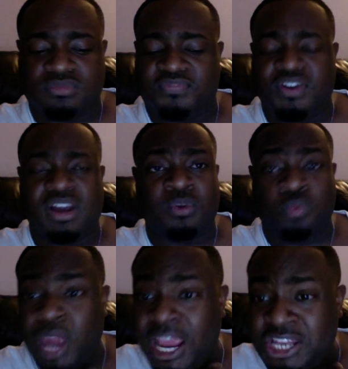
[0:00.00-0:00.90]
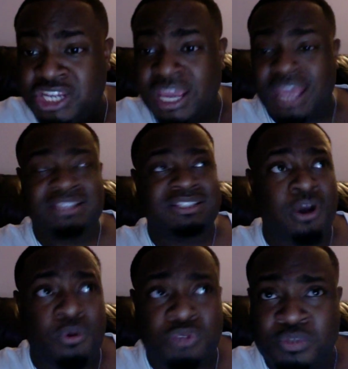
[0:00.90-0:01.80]
fucking Ray J,
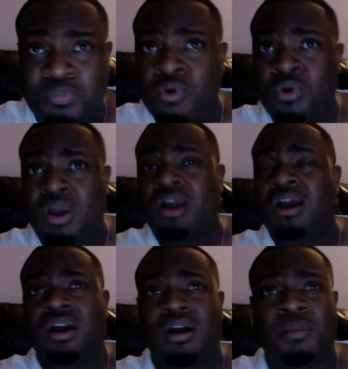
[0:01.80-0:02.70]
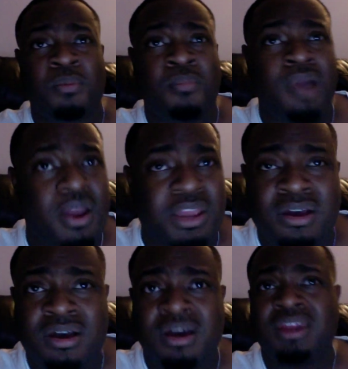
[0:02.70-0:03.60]
Soulja Boy, um
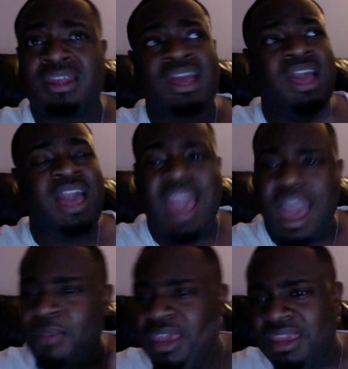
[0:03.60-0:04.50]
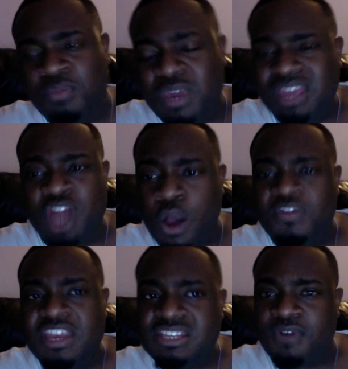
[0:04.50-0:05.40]
Omarion and I mean, we know
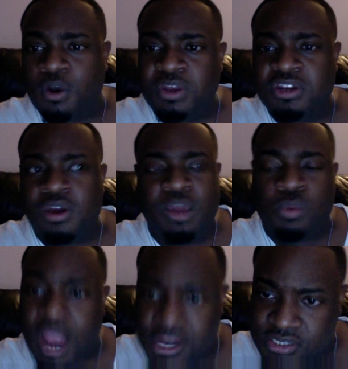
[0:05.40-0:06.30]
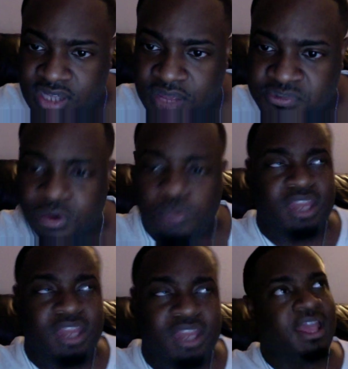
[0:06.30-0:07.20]
these folks. We know they washed up, so we
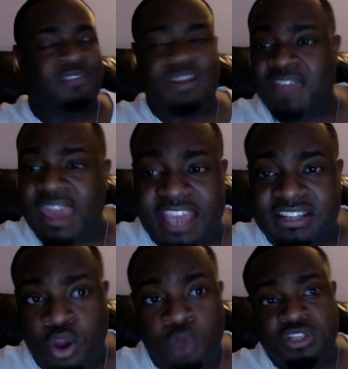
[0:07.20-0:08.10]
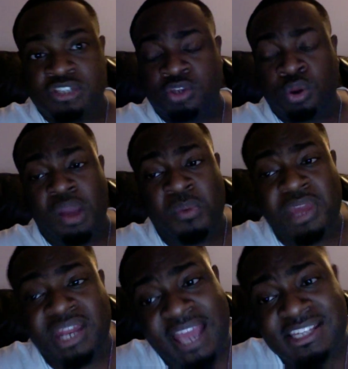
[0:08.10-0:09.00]
can if, if they actually go to the studio, we
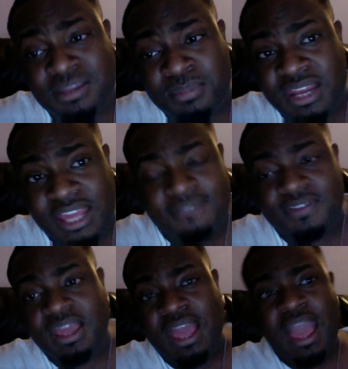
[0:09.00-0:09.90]
can actually believe it